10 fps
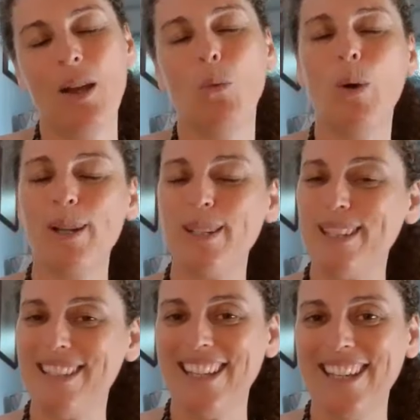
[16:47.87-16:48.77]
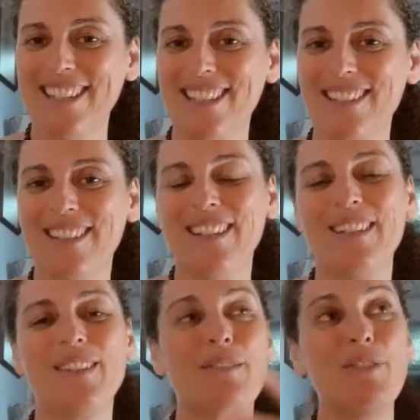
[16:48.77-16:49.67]
What is six?
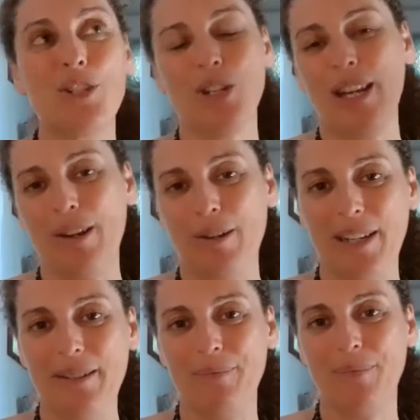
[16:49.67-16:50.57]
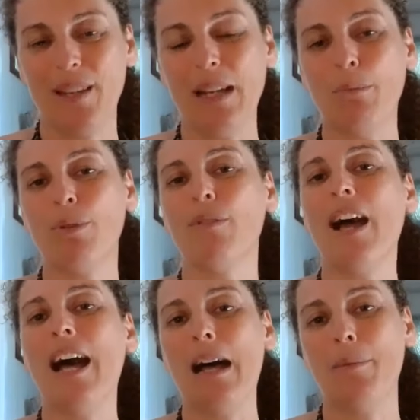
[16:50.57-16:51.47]
The visionary, the number of
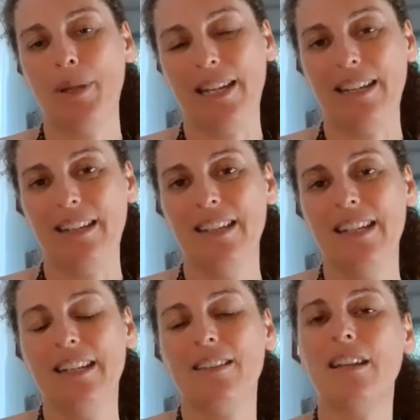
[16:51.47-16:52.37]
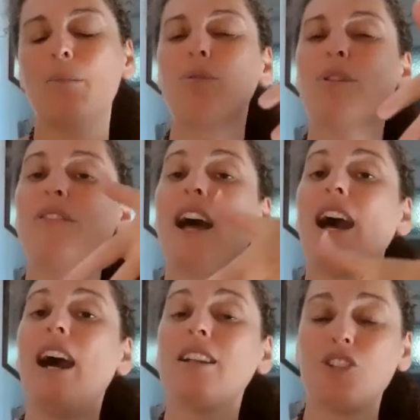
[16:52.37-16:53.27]
harmony, the number of the
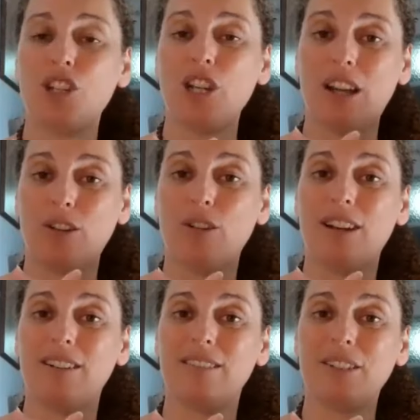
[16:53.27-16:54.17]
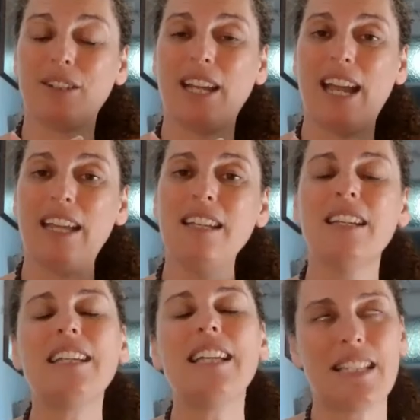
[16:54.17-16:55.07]
heart chakra. Okay.
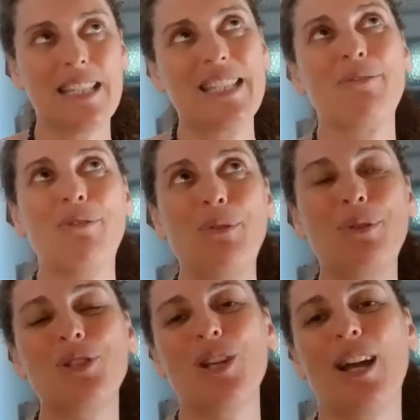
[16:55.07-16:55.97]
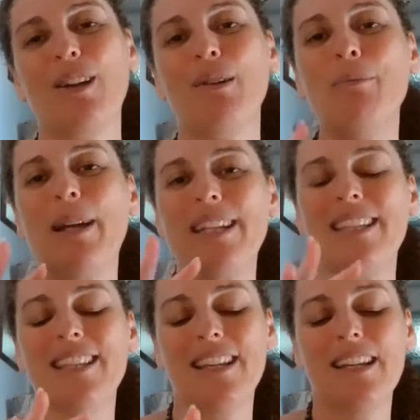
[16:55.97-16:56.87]
Yes, it's the fourth chakra, but
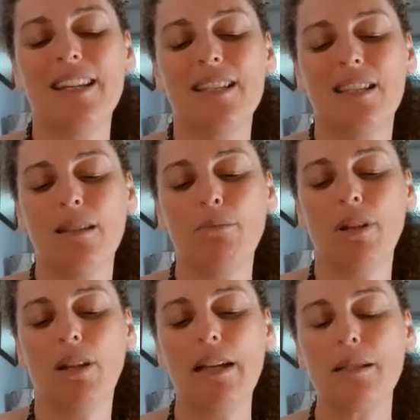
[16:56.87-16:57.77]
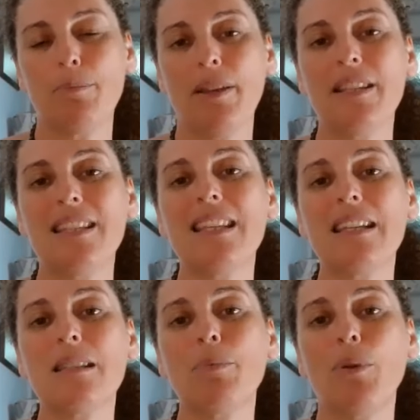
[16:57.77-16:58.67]
it's symbolized by the
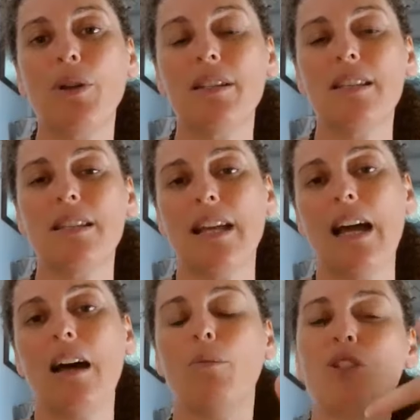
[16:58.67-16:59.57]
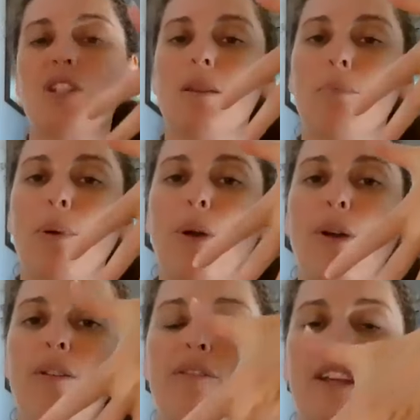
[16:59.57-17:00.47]
six pointed star, which is a
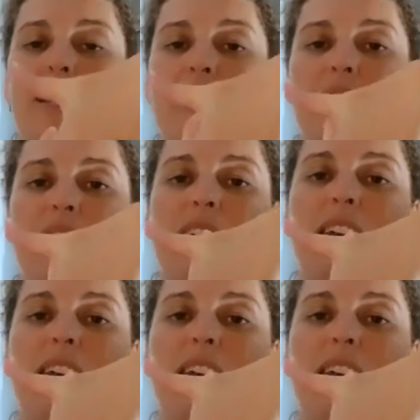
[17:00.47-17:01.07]
perfect